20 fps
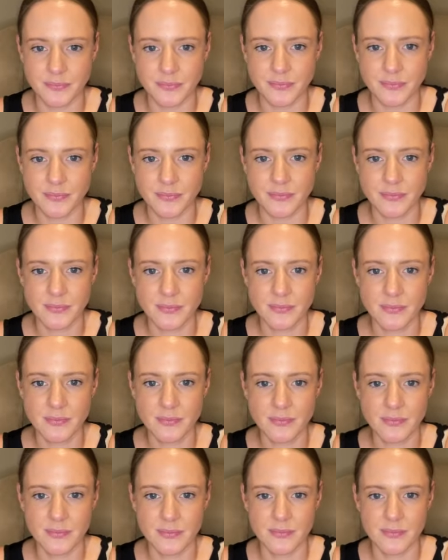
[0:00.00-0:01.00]

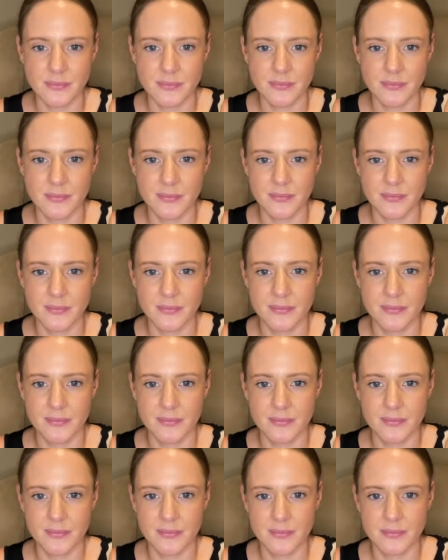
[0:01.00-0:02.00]

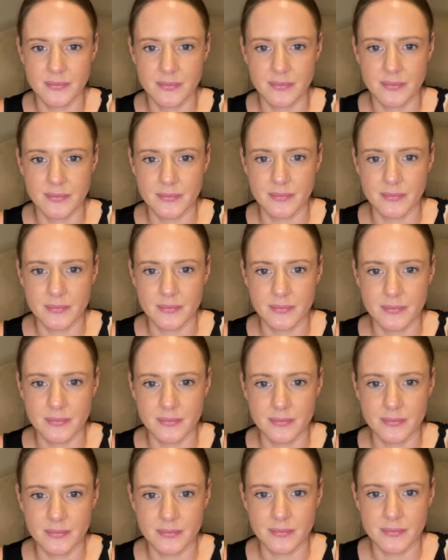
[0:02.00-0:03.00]

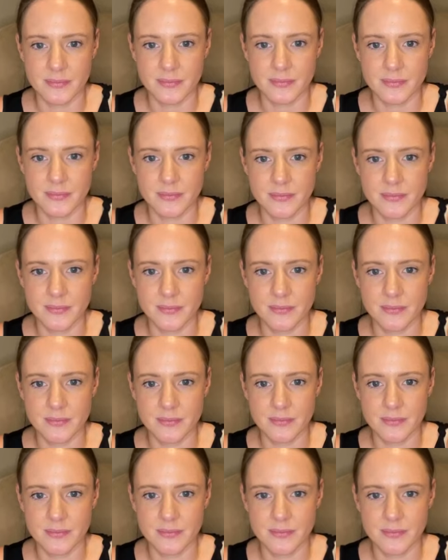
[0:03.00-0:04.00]

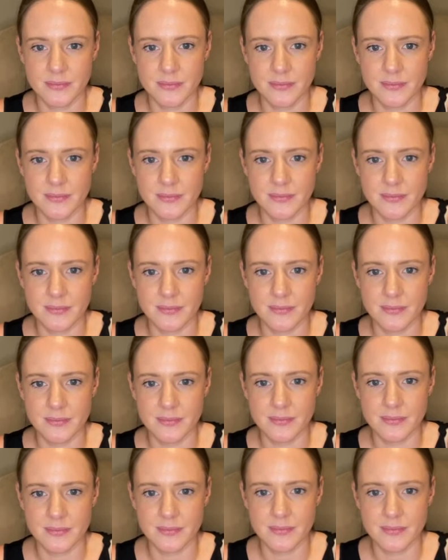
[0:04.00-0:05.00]

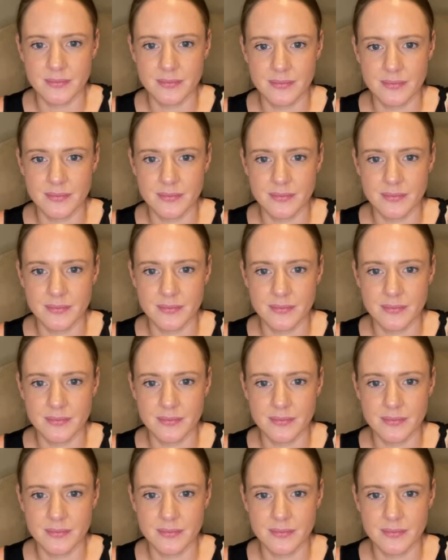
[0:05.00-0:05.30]
[no speech]